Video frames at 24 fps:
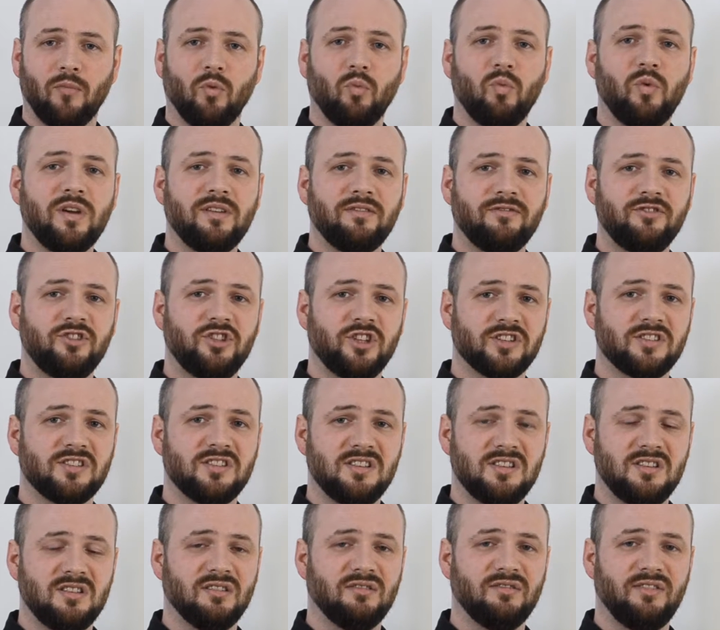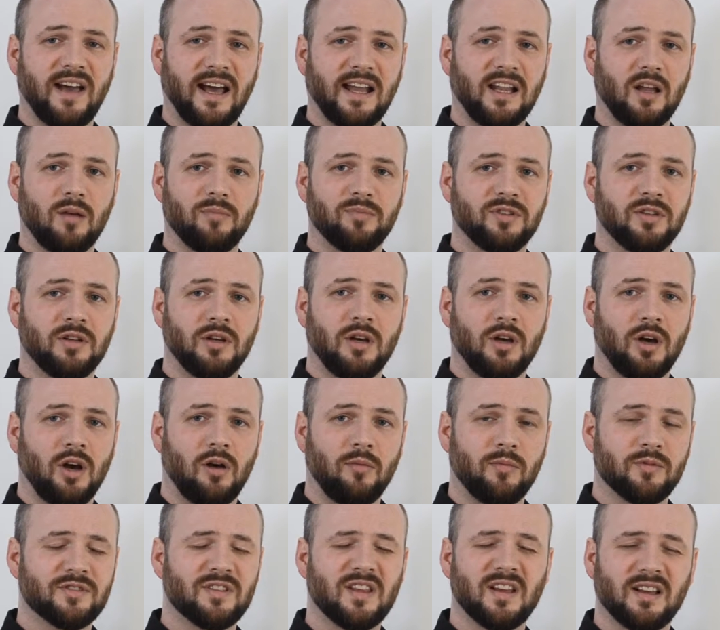We've just developed
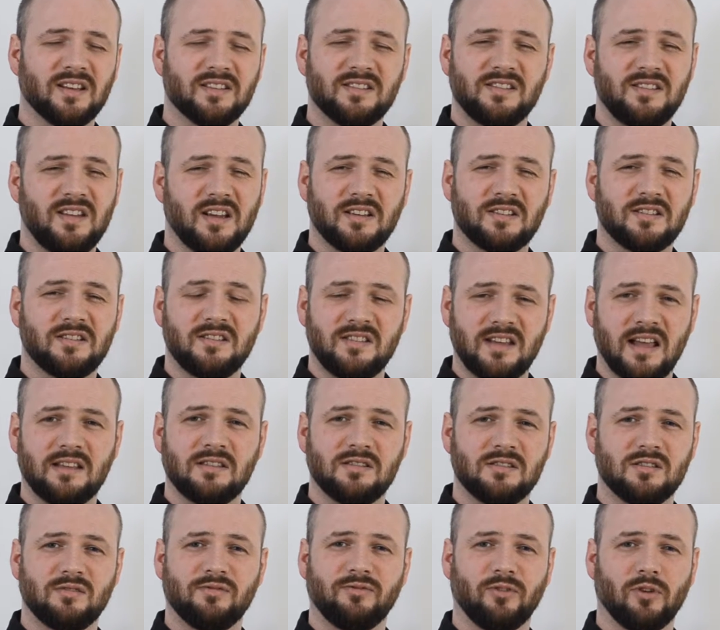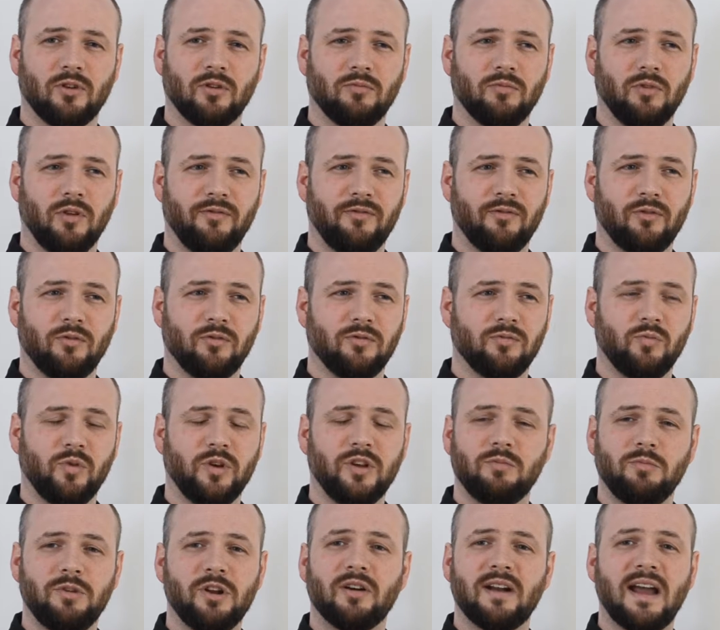almost like a sixth sense
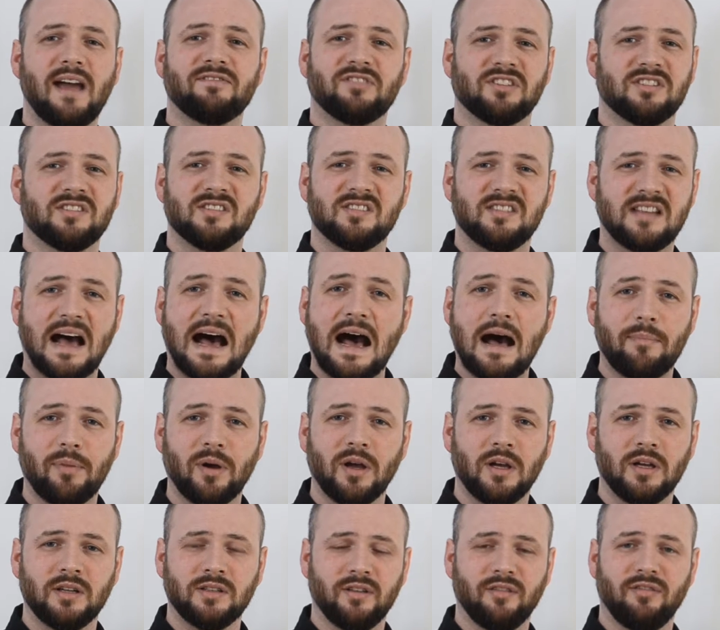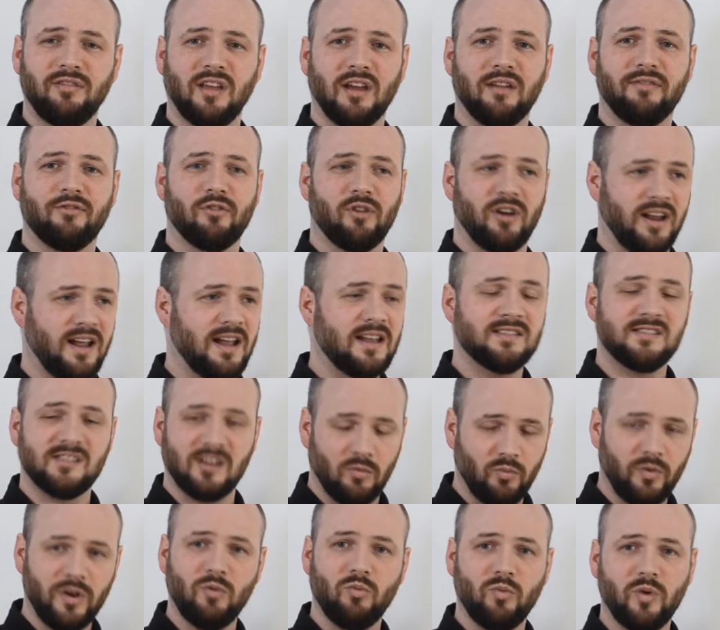we don't have to stop to think for an
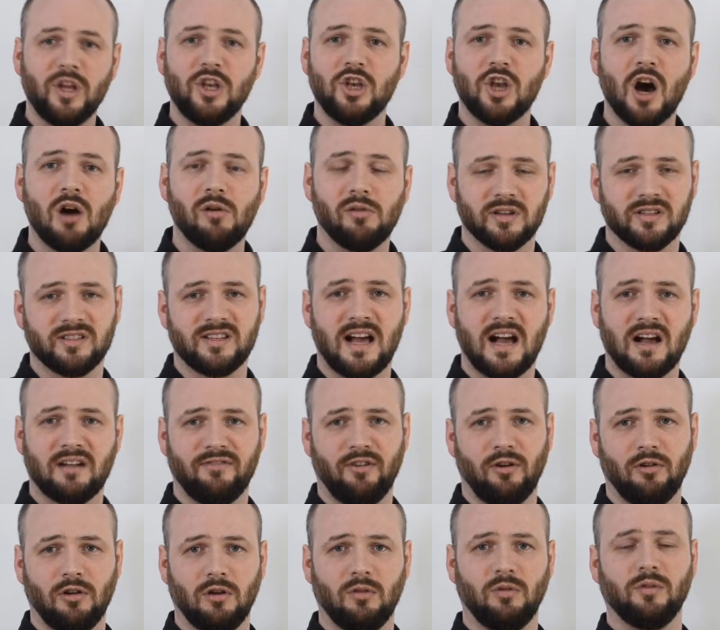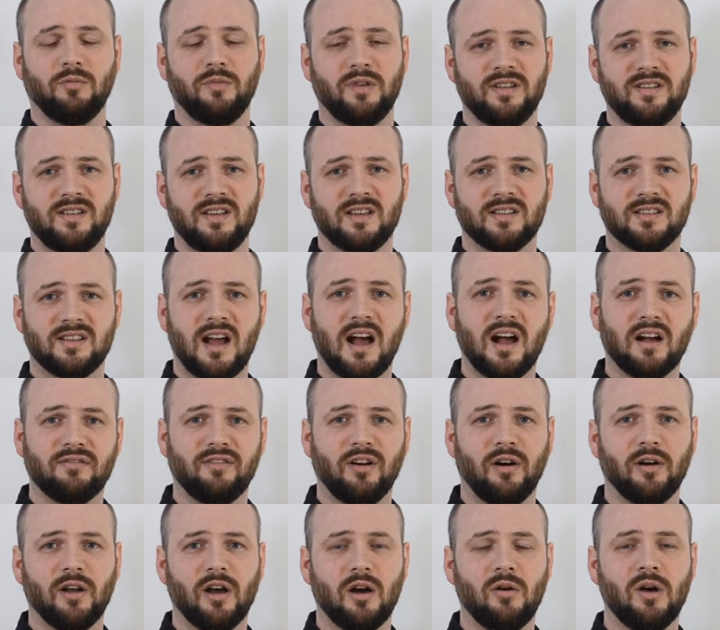instant. We know a stock photo when we see a stock
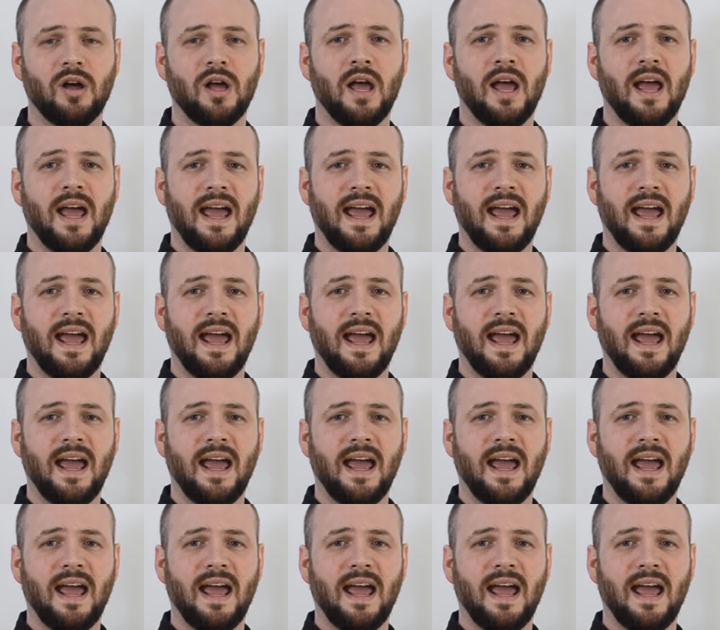photo.